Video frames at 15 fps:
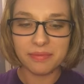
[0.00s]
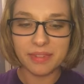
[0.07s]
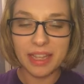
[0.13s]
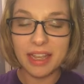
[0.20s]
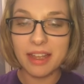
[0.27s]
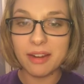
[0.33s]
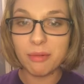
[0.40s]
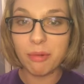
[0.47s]

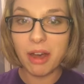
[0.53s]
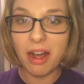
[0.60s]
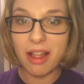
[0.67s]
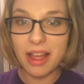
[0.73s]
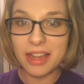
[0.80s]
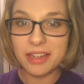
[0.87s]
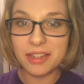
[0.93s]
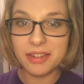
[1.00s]
And while
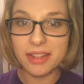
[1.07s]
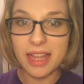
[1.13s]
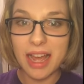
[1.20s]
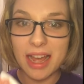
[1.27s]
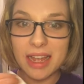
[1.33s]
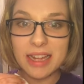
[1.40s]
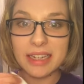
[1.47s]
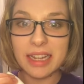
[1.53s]
I do
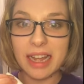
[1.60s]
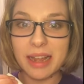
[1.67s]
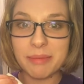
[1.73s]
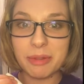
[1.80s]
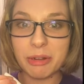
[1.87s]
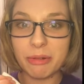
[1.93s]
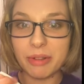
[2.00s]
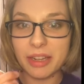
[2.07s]
that,
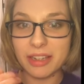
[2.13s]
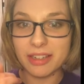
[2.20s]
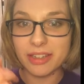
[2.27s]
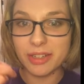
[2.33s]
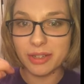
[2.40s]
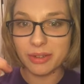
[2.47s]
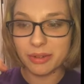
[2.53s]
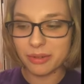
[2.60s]
I'm going
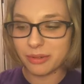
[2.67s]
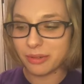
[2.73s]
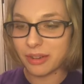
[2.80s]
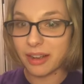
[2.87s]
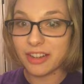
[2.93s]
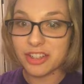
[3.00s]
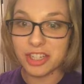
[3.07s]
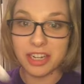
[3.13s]
to
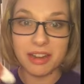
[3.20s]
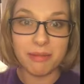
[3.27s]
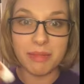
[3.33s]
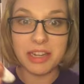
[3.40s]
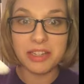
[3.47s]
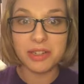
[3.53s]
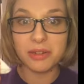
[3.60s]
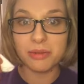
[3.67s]
shake up
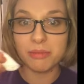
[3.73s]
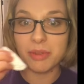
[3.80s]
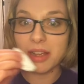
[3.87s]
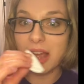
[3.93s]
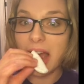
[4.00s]
my tube.